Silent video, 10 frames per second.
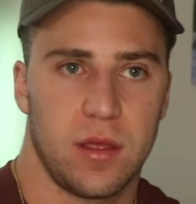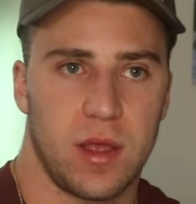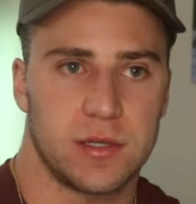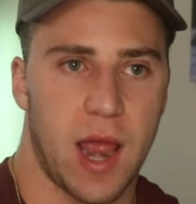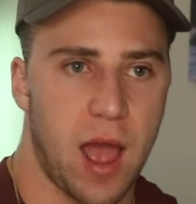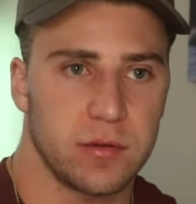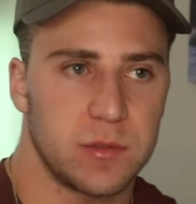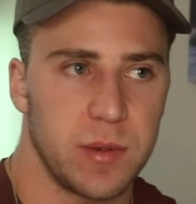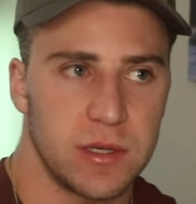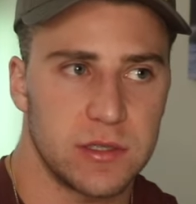It's how
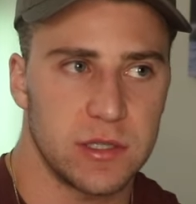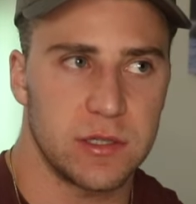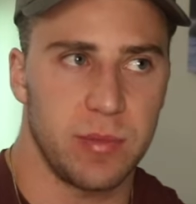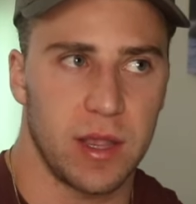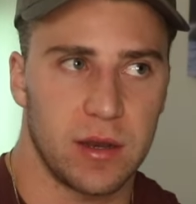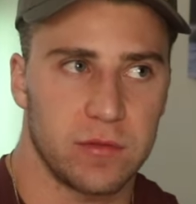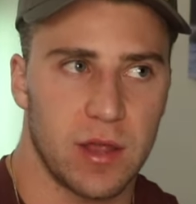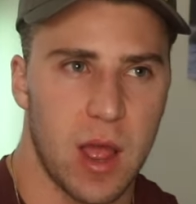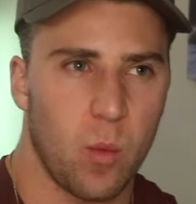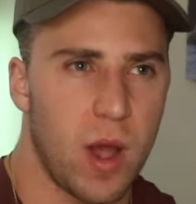it's been since the beginning of
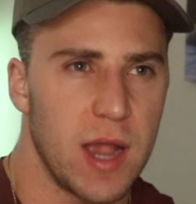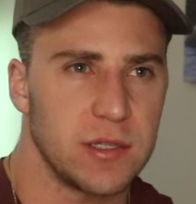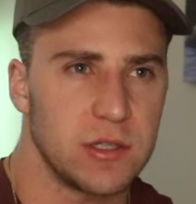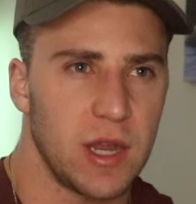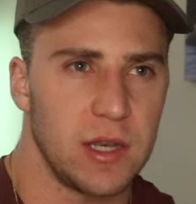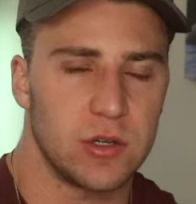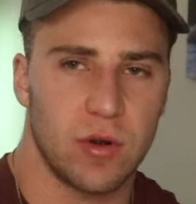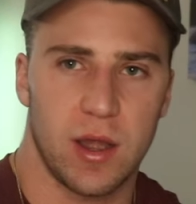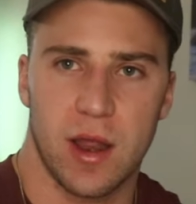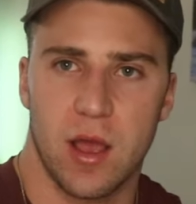time. Why is it changing
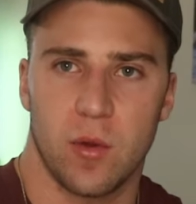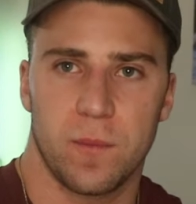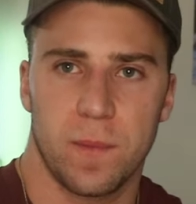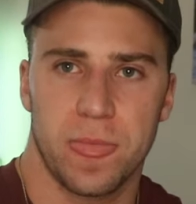right now?